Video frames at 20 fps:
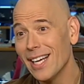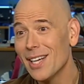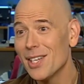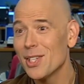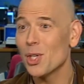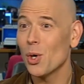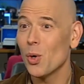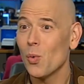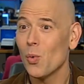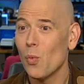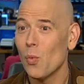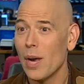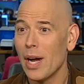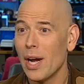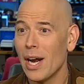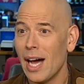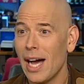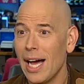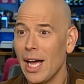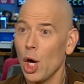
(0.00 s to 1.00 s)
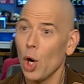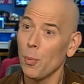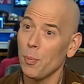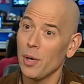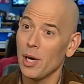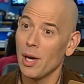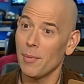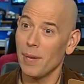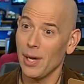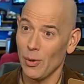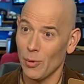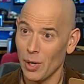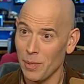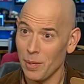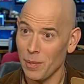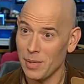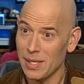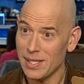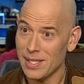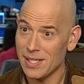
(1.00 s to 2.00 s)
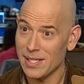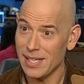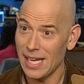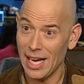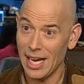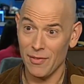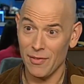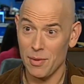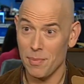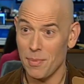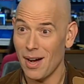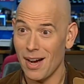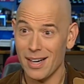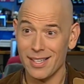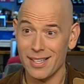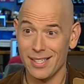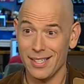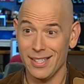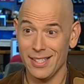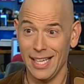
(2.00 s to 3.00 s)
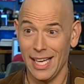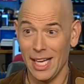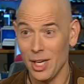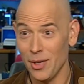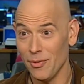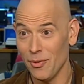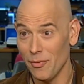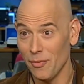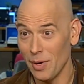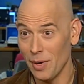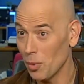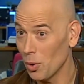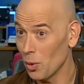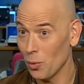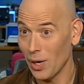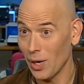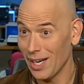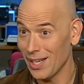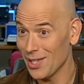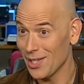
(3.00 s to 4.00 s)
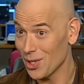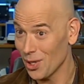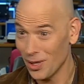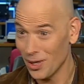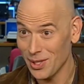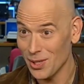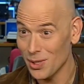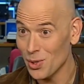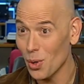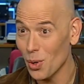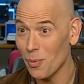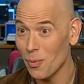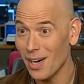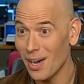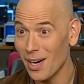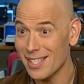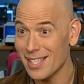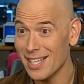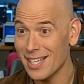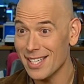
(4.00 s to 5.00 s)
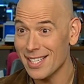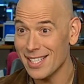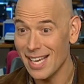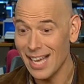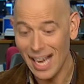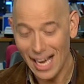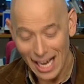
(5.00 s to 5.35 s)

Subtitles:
So when I open up my ornaments out of the box at the end of November, when I start this whole process,